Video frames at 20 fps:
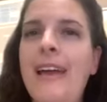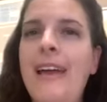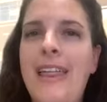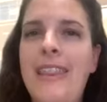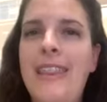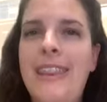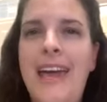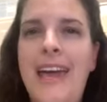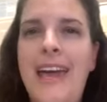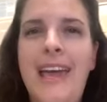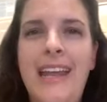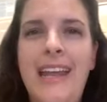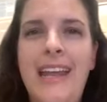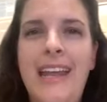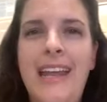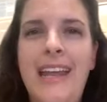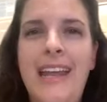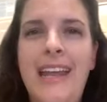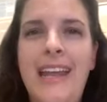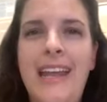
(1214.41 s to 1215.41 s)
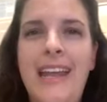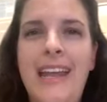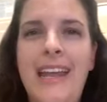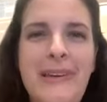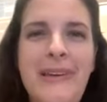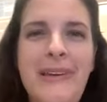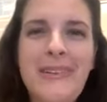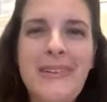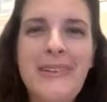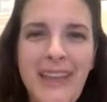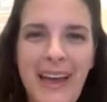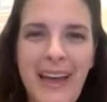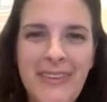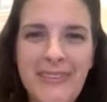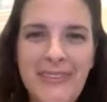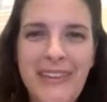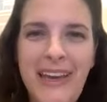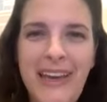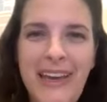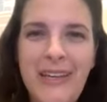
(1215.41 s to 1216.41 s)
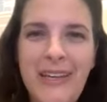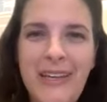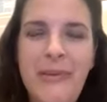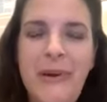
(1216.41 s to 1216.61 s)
than it would be your left leg,